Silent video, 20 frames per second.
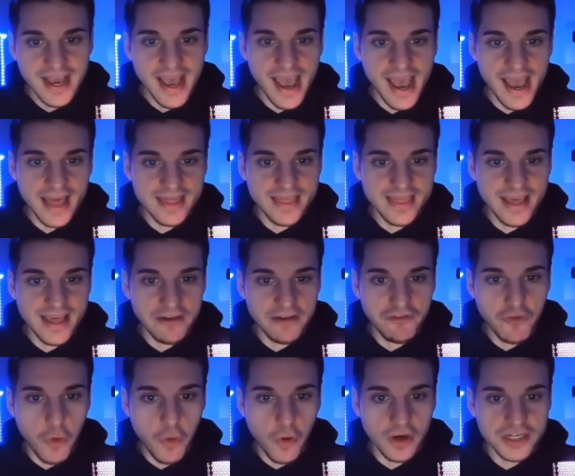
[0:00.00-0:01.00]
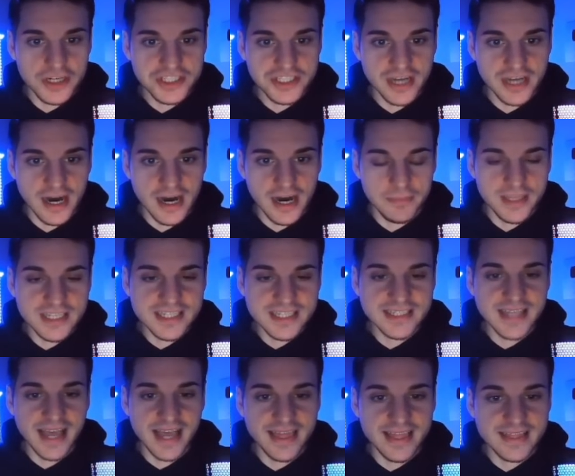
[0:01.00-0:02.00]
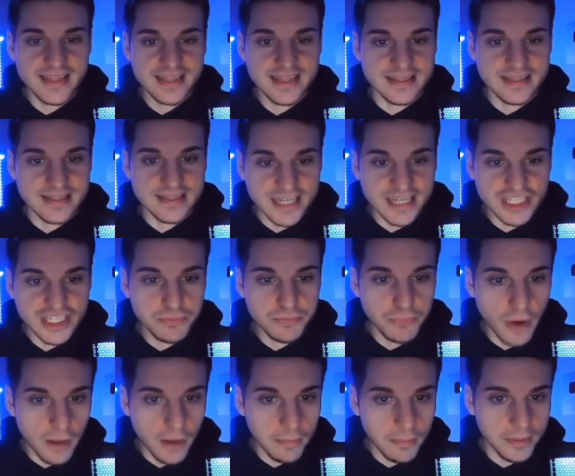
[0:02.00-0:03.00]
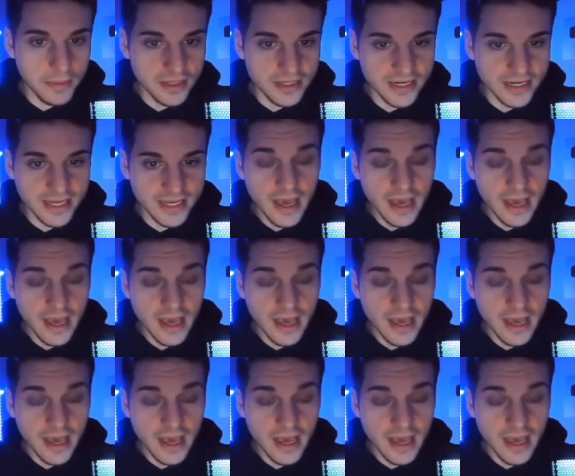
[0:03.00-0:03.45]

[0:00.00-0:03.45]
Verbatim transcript: And then, of course, uh, this is I think the least probability,